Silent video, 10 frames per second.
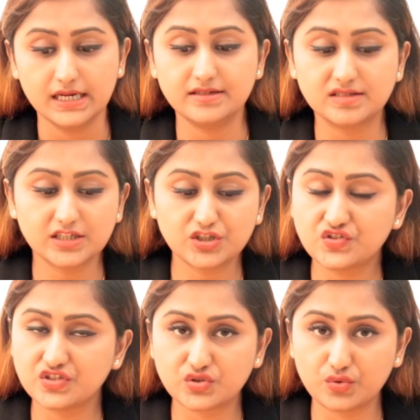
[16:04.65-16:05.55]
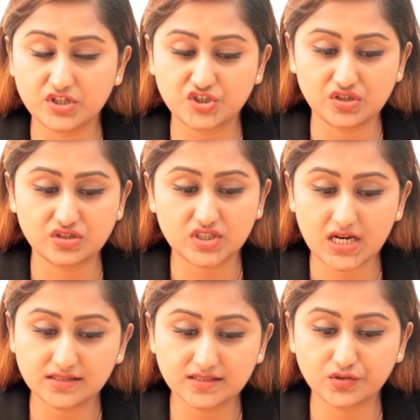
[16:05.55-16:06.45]
In such a situation,
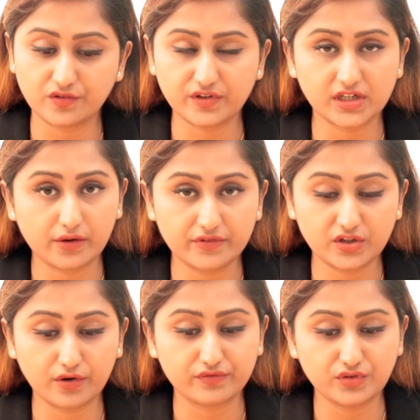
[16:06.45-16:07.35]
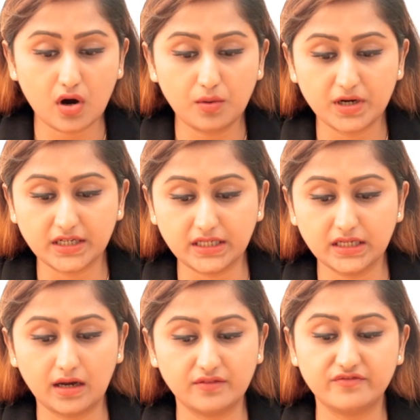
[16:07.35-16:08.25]
chances of recovery of your
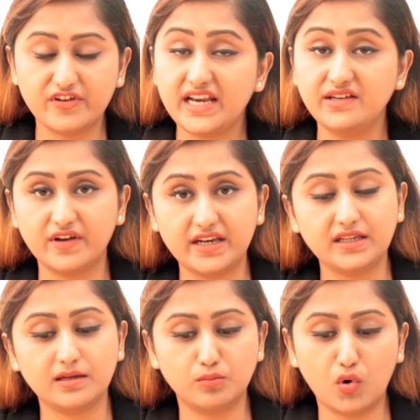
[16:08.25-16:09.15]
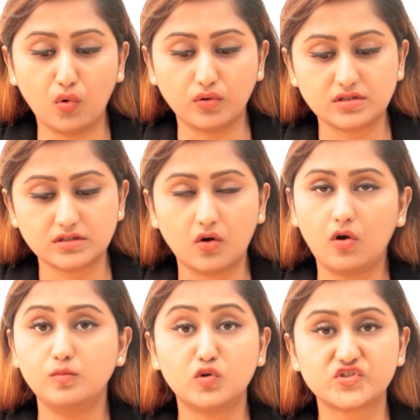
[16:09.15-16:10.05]
money are very, very remote,
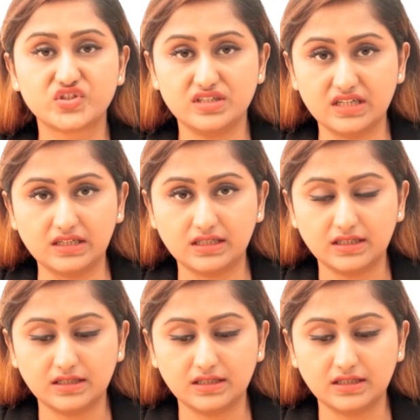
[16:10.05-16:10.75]
almost nil.